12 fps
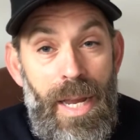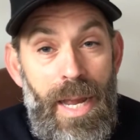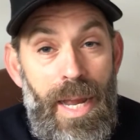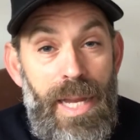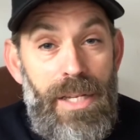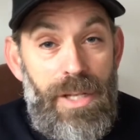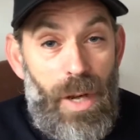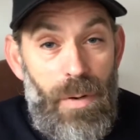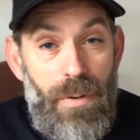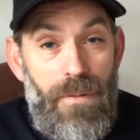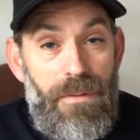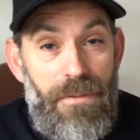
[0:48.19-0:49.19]
is
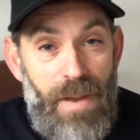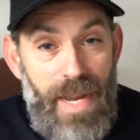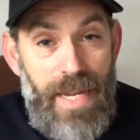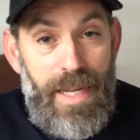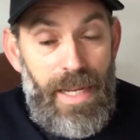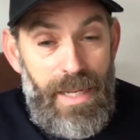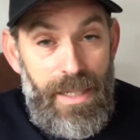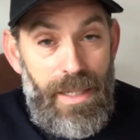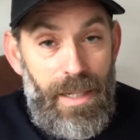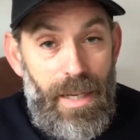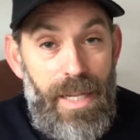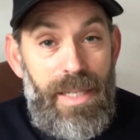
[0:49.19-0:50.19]
don't fake it
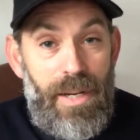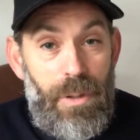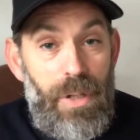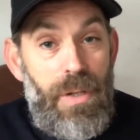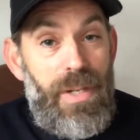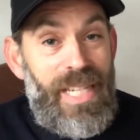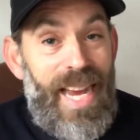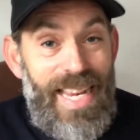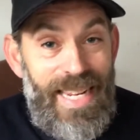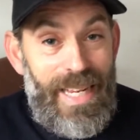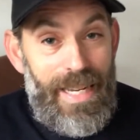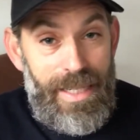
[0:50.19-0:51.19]
until you
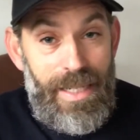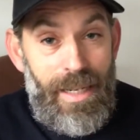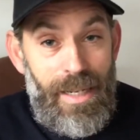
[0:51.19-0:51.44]
take it,